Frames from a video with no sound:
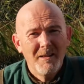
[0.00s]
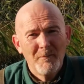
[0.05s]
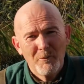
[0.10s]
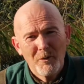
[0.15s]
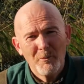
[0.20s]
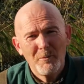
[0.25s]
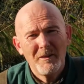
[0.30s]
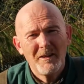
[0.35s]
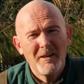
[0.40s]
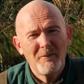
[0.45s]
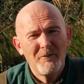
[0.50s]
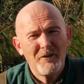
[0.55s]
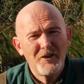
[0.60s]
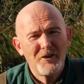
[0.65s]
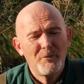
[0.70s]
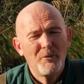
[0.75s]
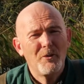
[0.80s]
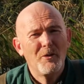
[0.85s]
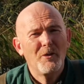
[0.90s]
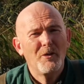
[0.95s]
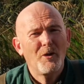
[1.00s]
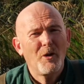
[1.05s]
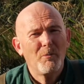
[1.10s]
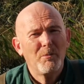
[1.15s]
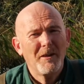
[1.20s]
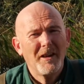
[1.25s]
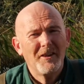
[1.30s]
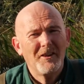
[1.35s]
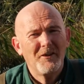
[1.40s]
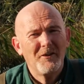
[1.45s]
Probably unfishable a lot of
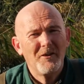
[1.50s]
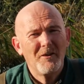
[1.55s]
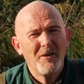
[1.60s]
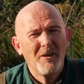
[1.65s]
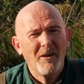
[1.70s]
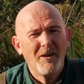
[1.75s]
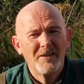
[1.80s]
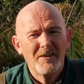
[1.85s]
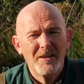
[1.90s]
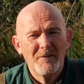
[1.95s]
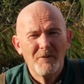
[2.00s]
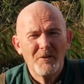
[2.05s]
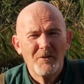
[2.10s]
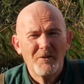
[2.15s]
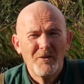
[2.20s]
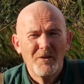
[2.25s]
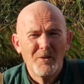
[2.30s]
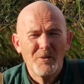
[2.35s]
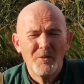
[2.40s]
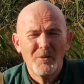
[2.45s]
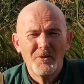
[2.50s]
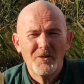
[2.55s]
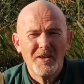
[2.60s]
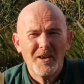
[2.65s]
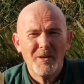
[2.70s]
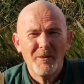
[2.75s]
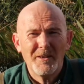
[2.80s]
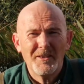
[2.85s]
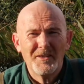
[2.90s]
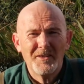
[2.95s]
places you guys live too,
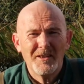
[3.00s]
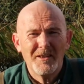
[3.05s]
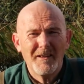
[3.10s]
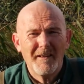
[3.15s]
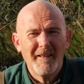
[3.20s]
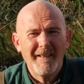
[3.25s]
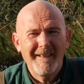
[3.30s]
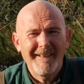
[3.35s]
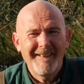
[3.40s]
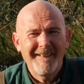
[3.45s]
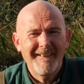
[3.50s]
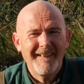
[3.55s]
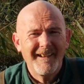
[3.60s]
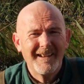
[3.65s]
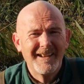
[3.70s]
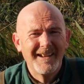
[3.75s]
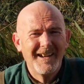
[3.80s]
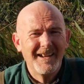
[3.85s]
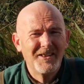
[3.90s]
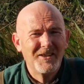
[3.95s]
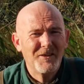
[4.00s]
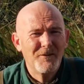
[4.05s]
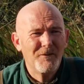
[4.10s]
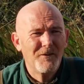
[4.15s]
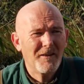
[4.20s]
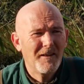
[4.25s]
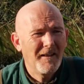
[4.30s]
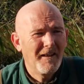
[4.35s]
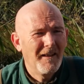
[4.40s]
so it's a case of